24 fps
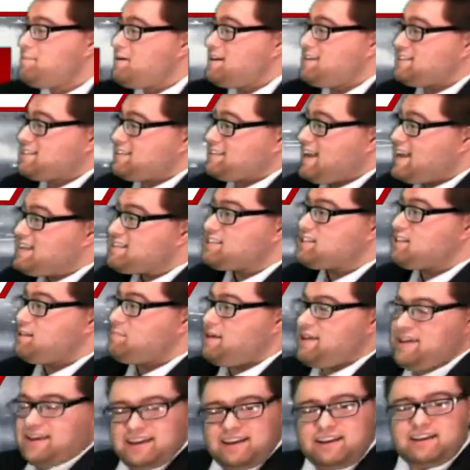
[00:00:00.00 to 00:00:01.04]
But since the
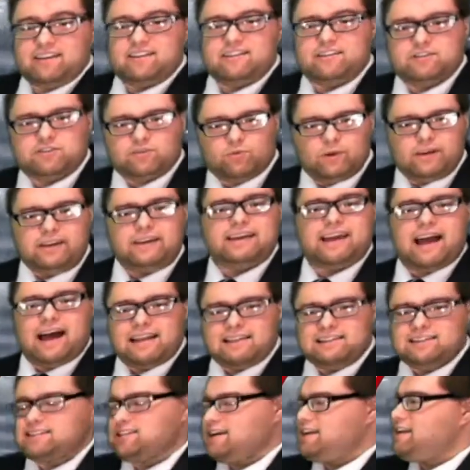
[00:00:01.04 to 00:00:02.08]
beginning of this week,
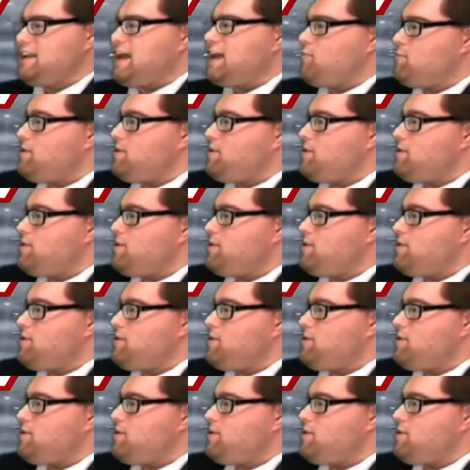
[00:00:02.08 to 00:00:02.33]
on Sunday,